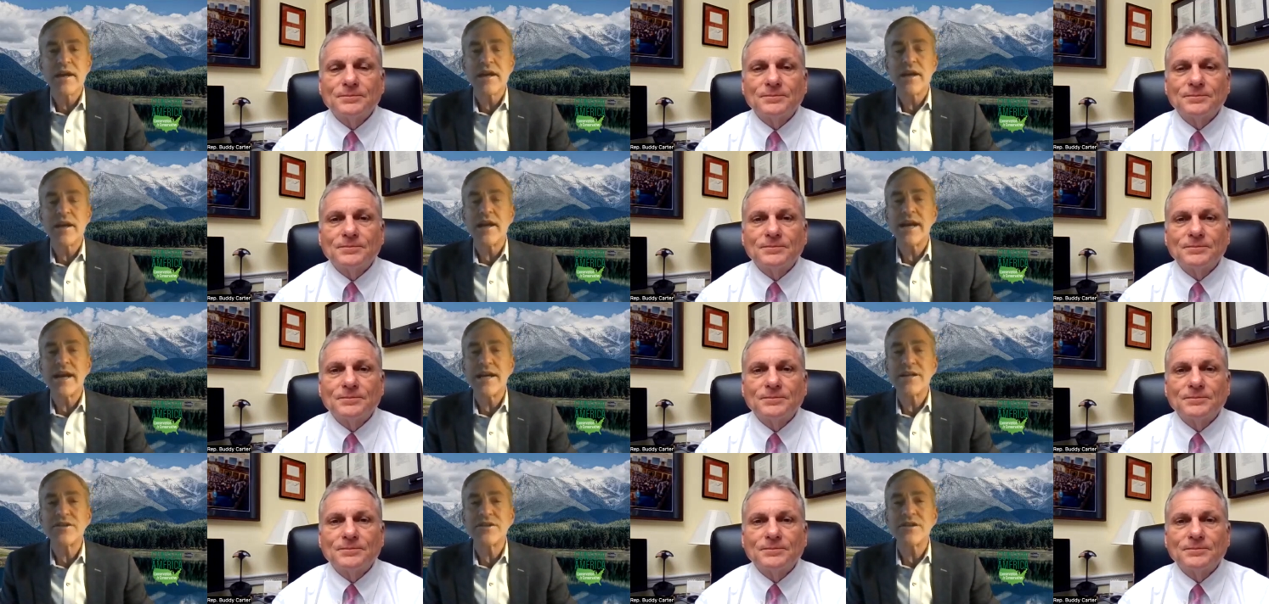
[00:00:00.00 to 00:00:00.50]

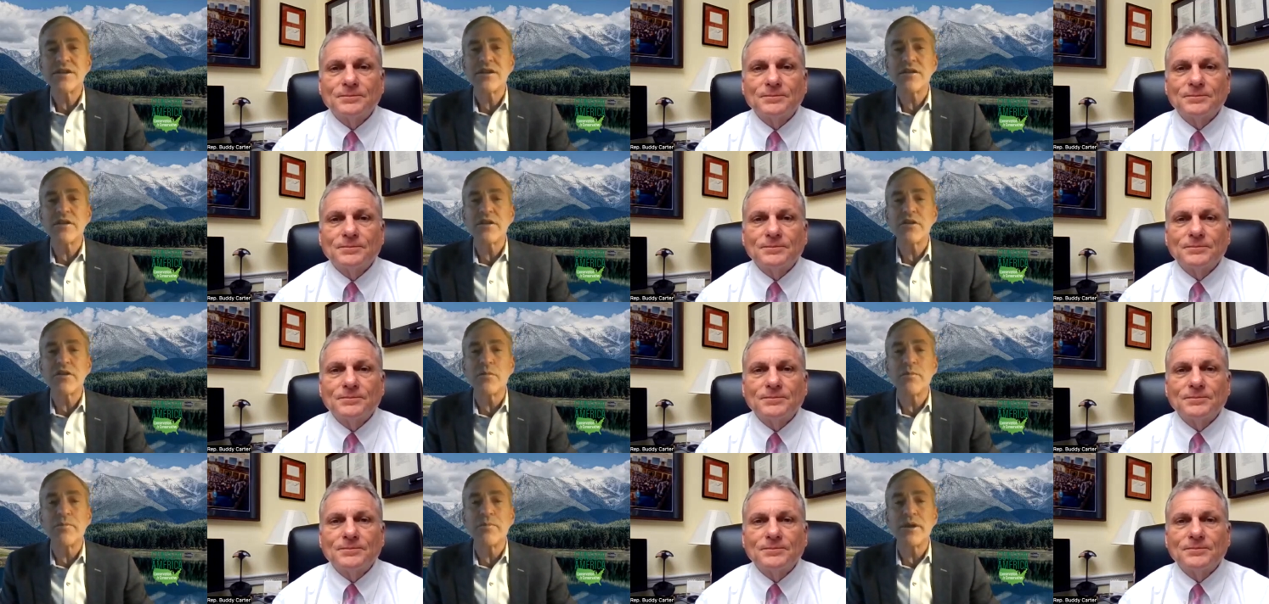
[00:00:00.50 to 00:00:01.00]
Speaker 1: Can I ask you a
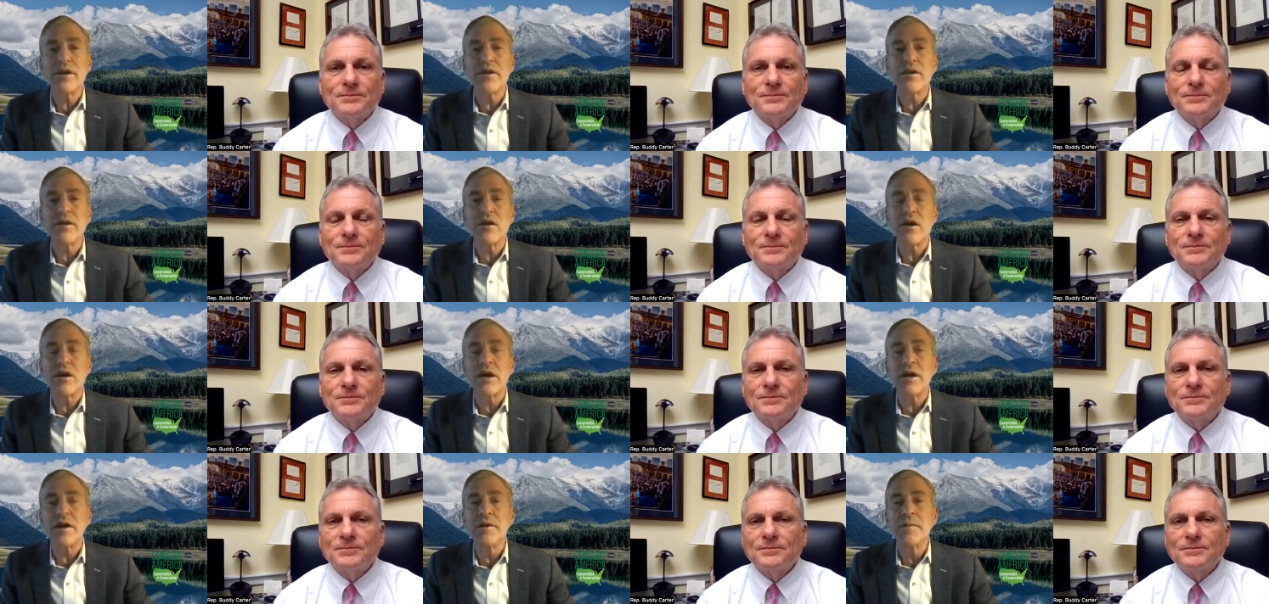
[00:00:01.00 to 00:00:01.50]
little bit
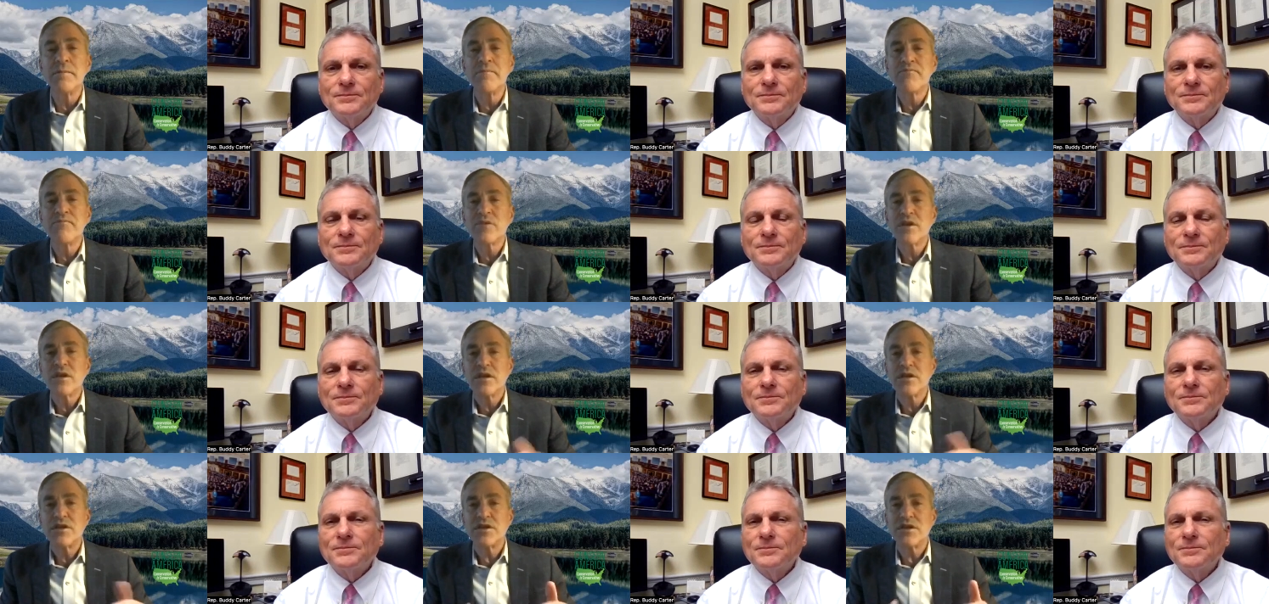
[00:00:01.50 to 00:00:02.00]
on
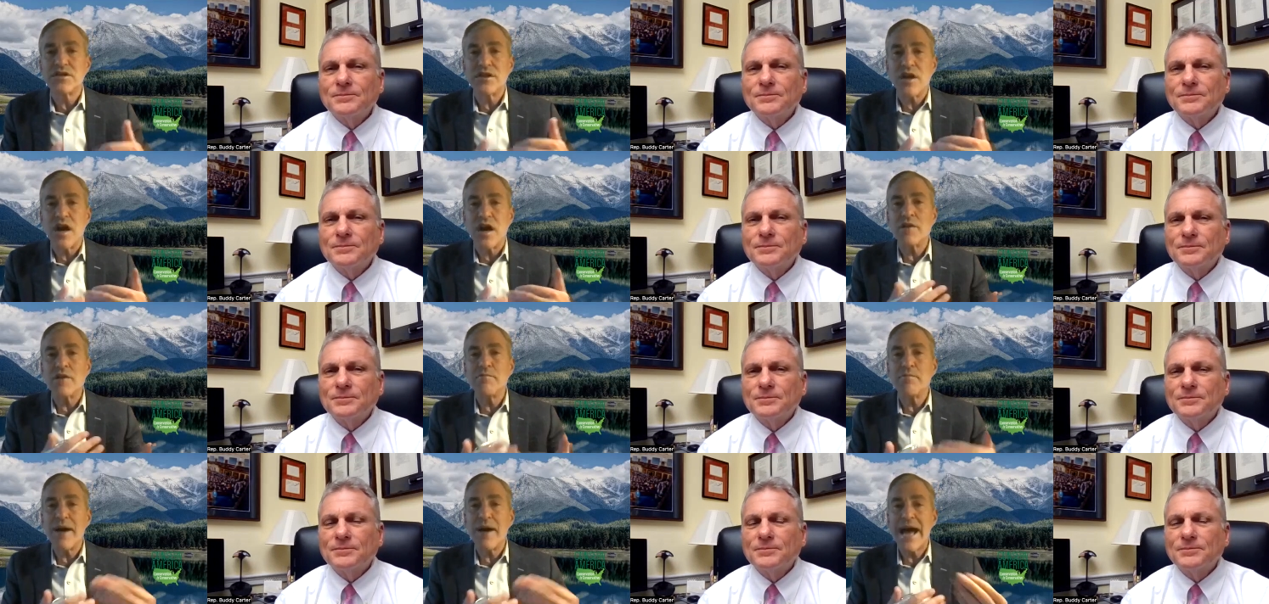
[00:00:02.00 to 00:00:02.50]
just
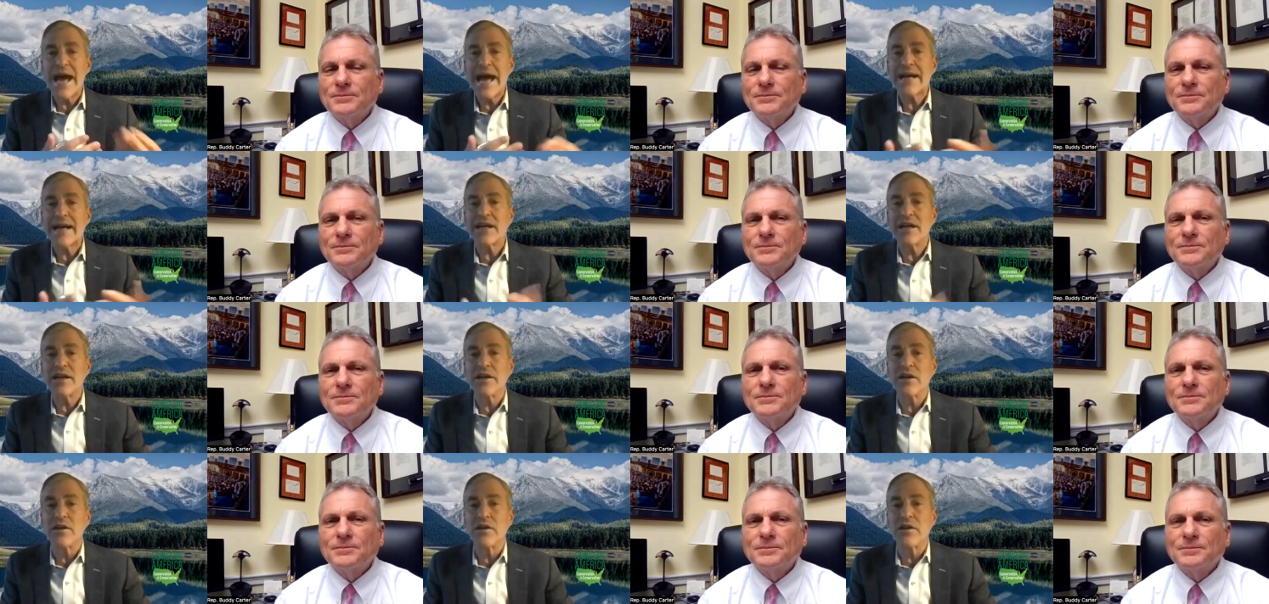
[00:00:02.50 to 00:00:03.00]

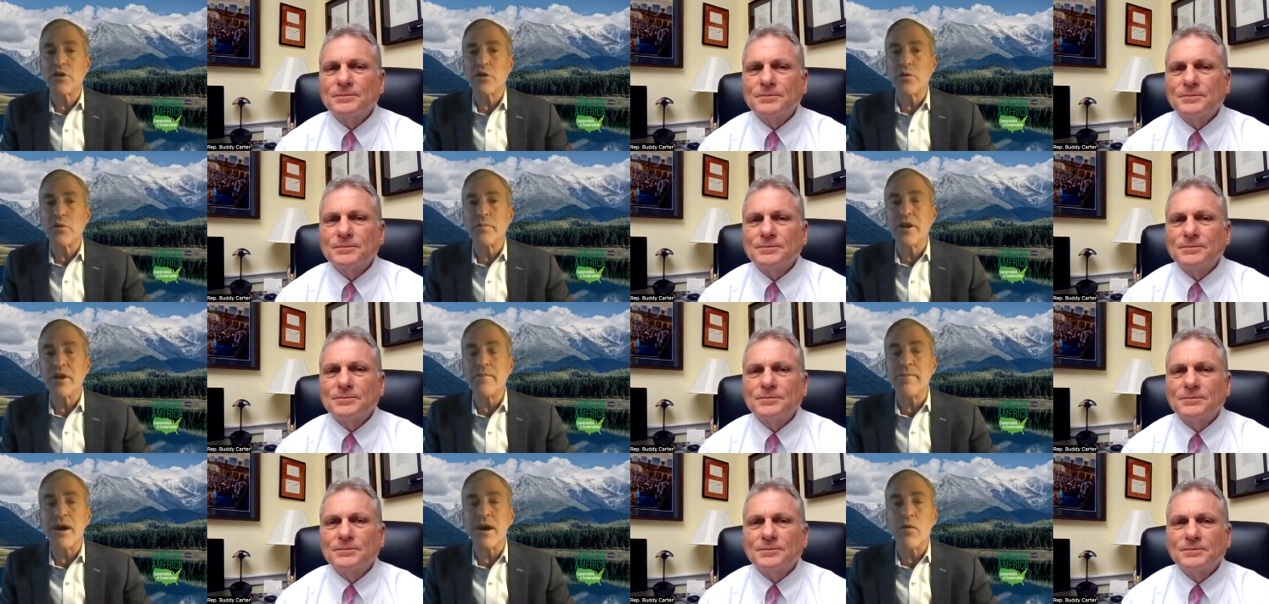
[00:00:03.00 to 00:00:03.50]
unpacking a
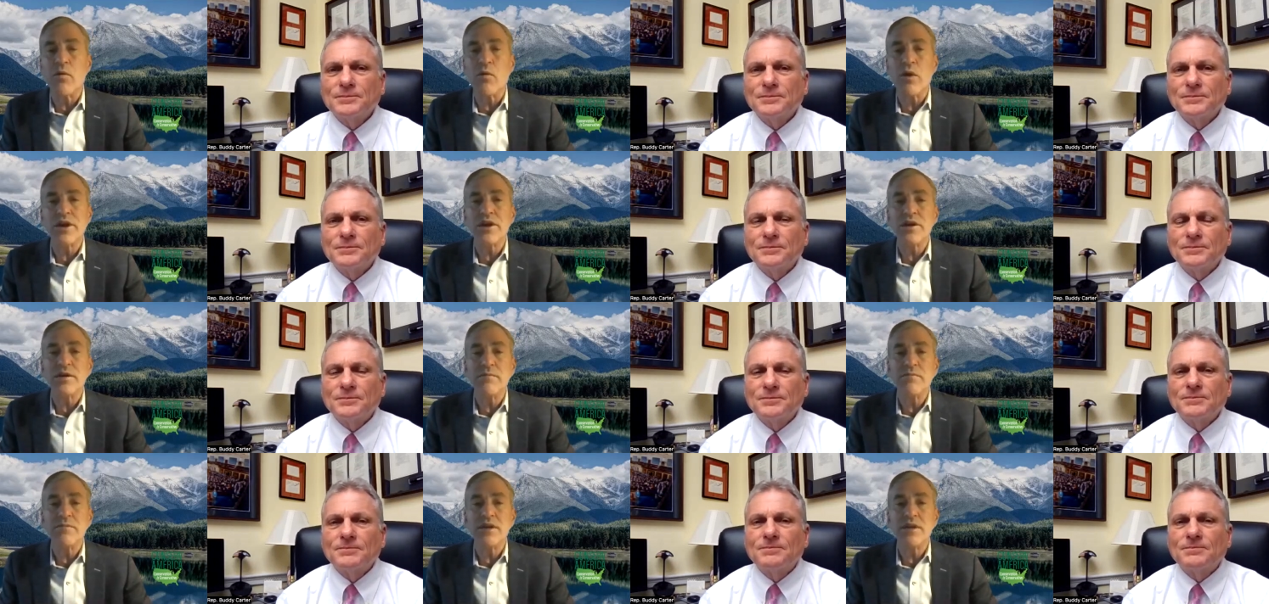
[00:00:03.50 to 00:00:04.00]
little bit about
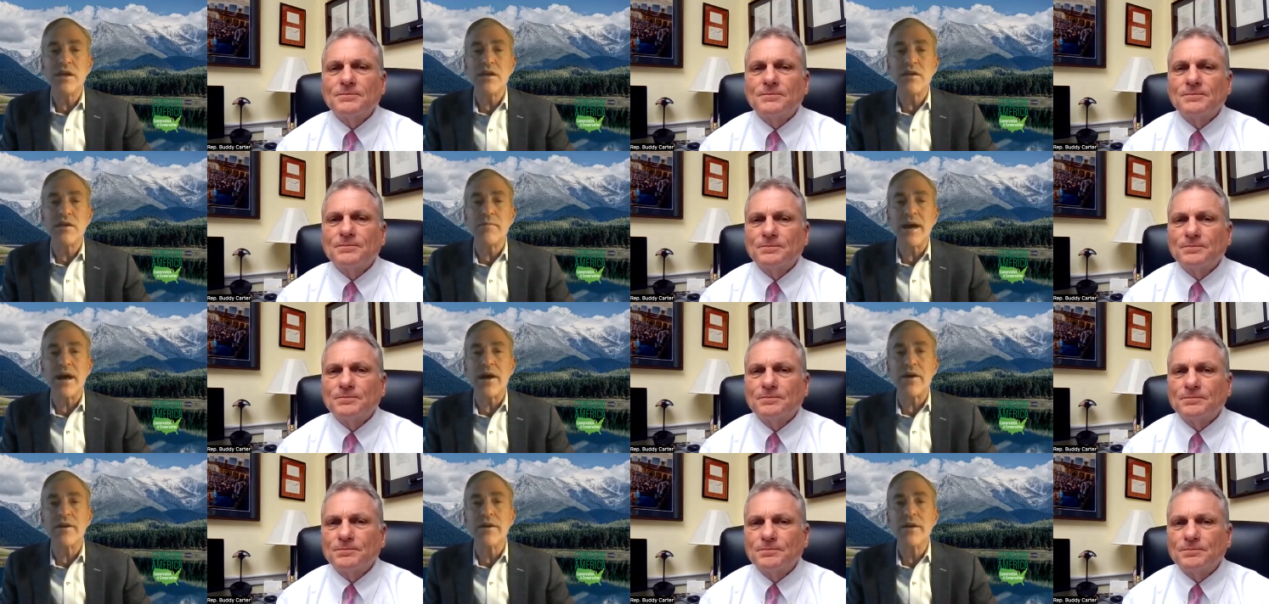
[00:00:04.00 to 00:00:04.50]
what you mean
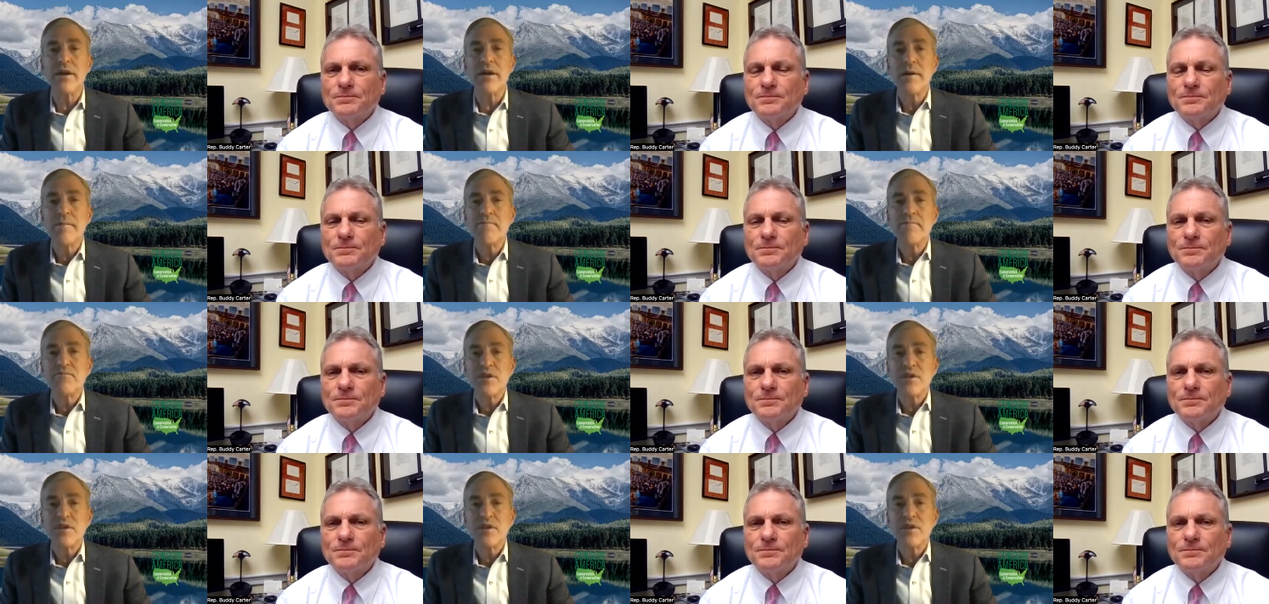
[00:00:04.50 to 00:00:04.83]
about